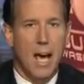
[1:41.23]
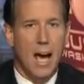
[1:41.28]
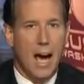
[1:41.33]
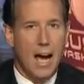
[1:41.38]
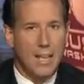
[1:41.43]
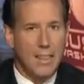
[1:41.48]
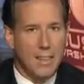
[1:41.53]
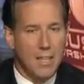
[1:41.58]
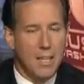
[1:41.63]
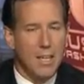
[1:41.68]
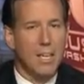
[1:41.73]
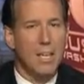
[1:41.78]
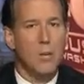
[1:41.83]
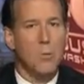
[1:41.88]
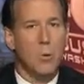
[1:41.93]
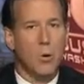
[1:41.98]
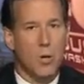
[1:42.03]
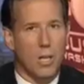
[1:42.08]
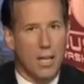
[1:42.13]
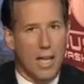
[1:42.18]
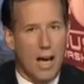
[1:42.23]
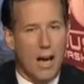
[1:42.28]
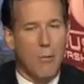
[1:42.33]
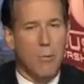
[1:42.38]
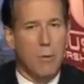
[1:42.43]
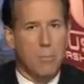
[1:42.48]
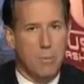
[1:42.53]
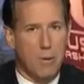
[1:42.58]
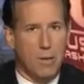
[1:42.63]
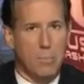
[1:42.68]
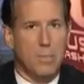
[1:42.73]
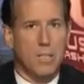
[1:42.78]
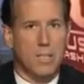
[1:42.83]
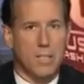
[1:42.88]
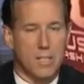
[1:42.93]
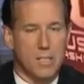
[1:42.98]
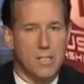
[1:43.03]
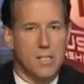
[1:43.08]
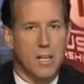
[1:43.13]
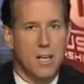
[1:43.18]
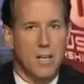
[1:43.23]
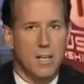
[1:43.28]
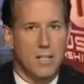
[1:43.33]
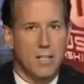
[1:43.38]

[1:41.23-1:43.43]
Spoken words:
I think he will allow Republicans